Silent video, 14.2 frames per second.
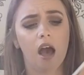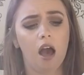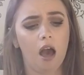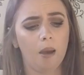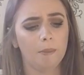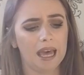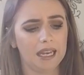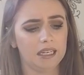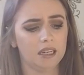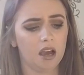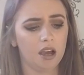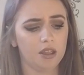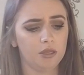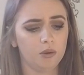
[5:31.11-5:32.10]
and
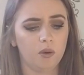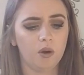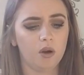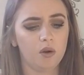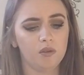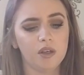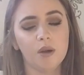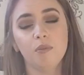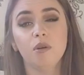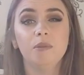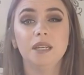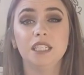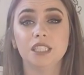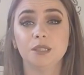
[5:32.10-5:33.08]
I thought, oh, they'll
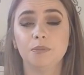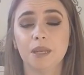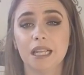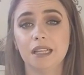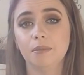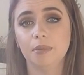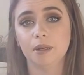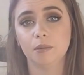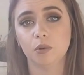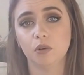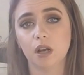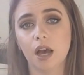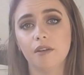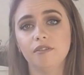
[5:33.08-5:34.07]
probably just be a little bit
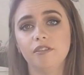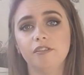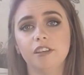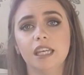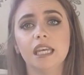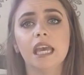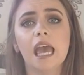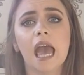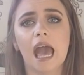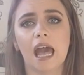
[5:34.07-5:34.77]
more comfy.